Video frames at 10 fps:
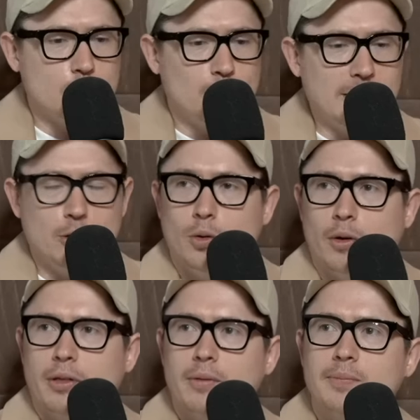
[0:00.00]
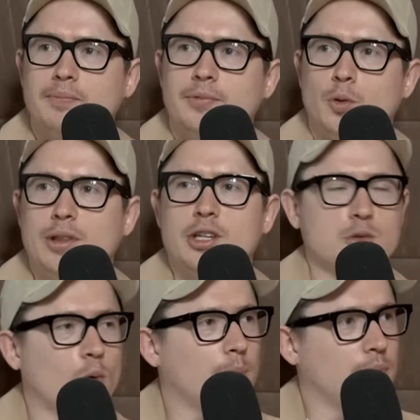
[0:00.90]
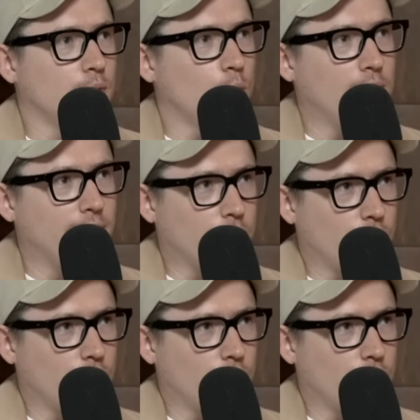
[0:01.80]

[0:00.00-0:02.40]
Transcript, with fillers: up. to be North with the swap with the